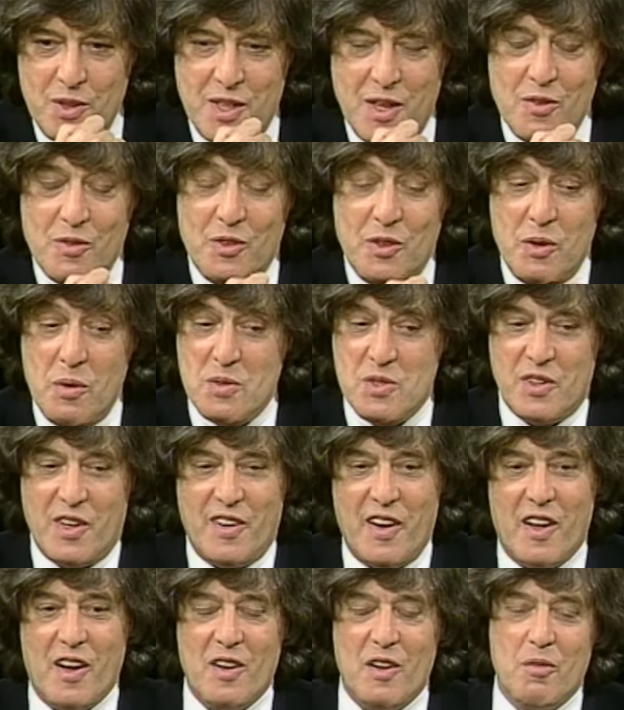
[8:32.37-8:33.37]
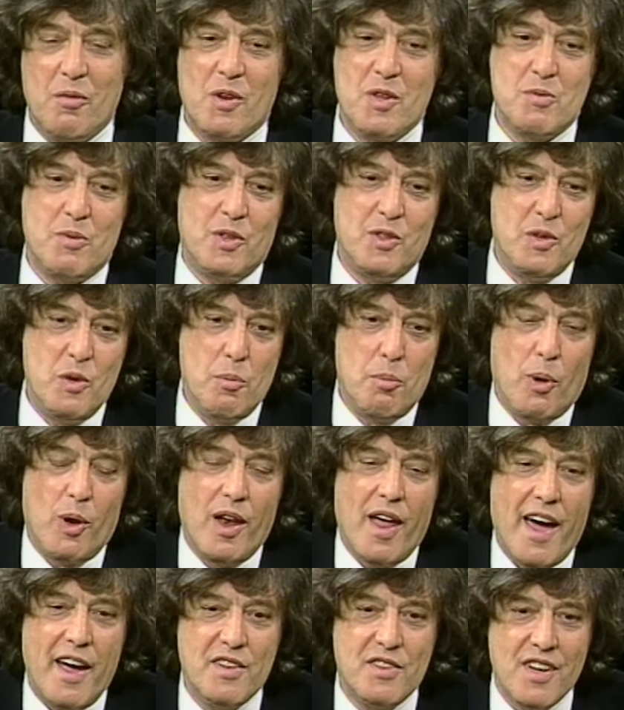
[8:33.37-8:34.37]
we don't use it in England because we're too
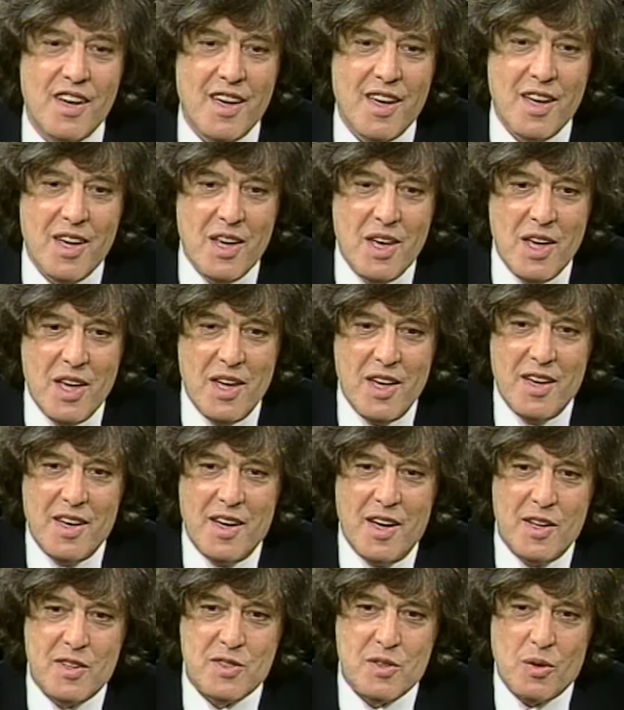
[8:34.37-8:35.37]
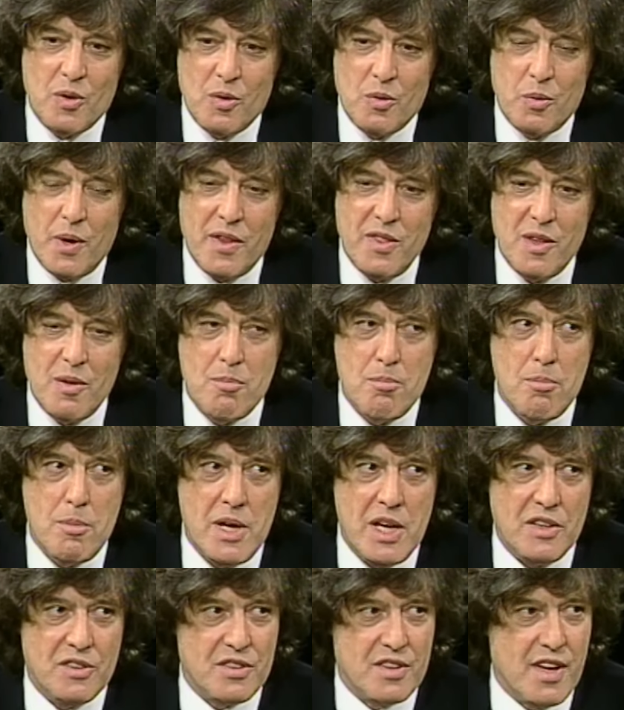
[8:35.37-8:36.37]
polite it's when the
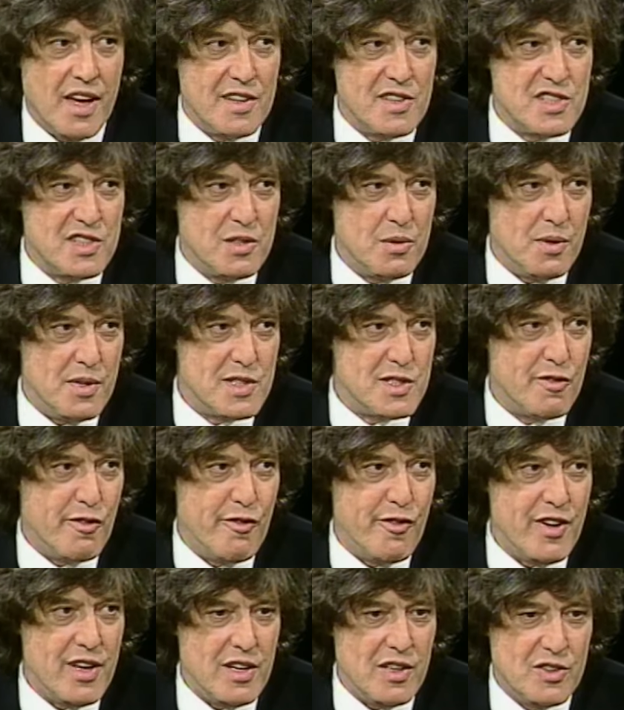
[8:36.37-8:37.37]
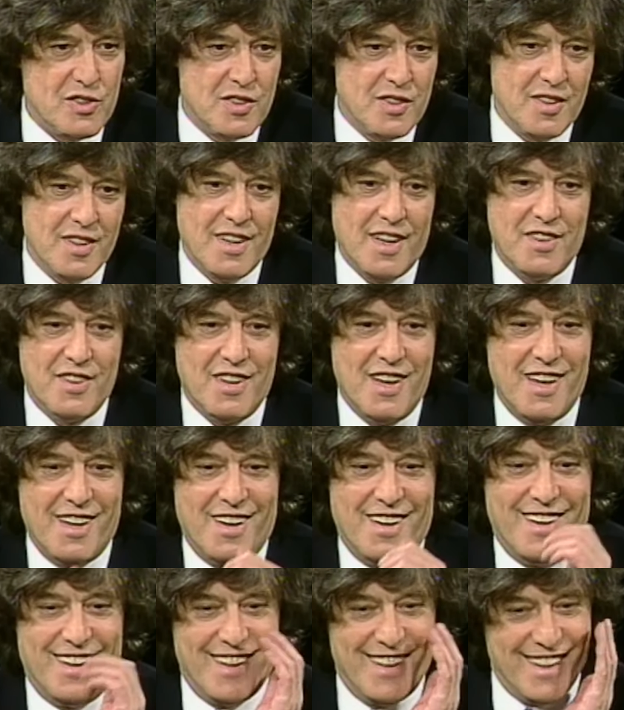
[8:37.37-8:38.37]
meat gets to its feet, and,
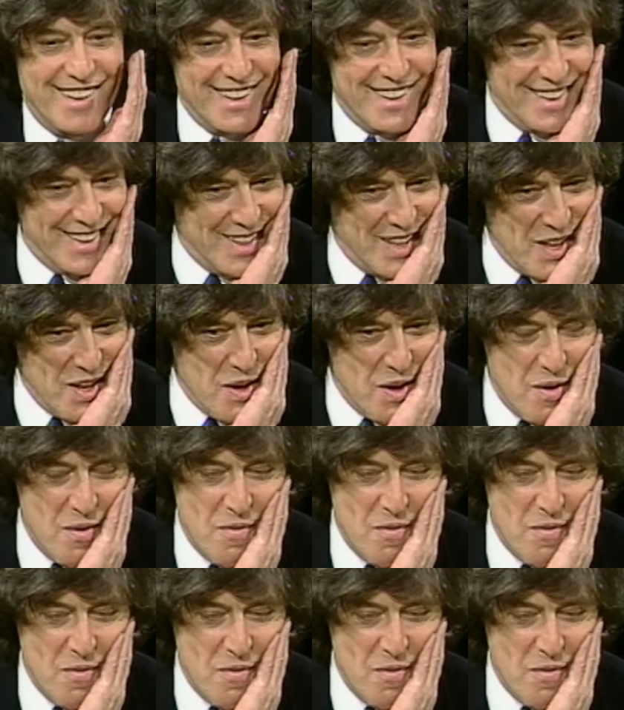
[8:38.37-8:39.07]
the,